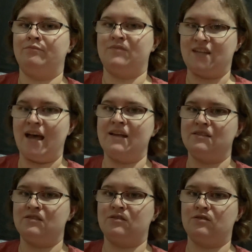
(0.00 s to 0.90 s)

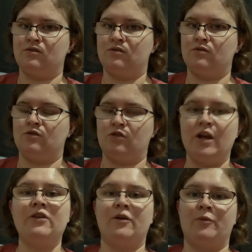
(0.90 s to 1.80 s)
dad's
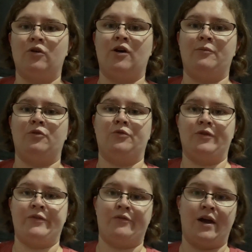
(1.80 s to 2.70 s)
great grandma and grandpa
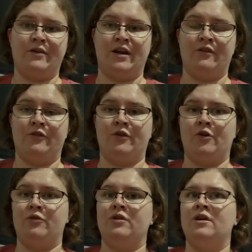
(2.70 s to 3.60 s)
were right down the road.